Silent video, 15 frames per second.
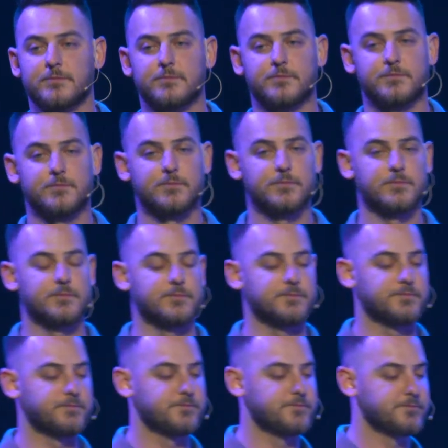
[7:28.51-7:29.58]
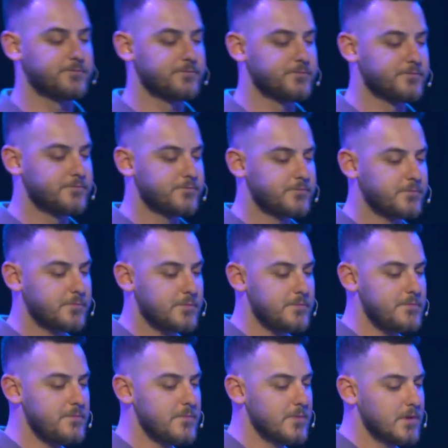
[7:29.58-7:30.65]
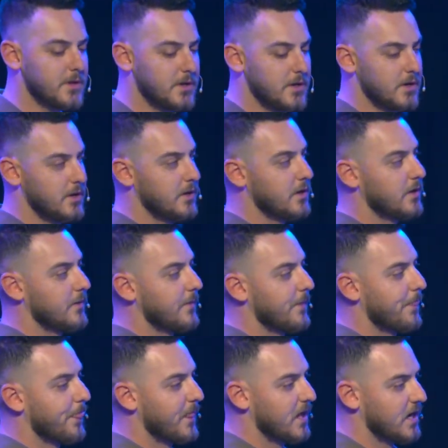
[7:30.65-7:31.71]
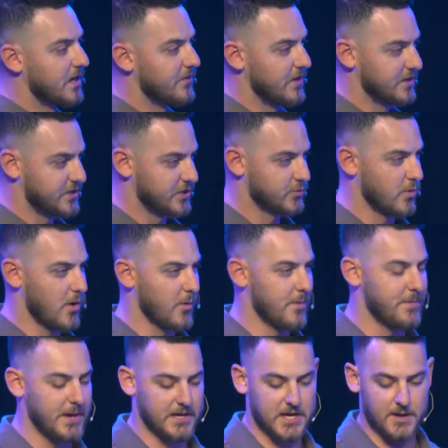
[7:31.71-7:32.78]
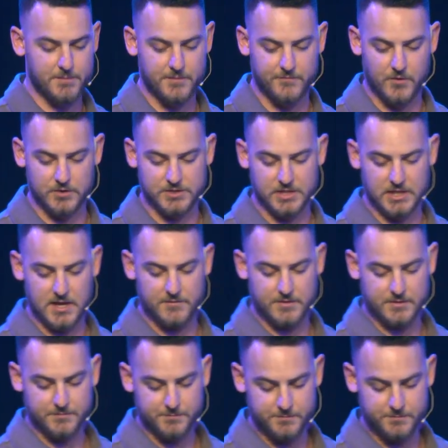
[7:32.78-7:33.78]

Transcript: Y esto causa que Israel clame por ayuda. And this is where we pick up in verse 11.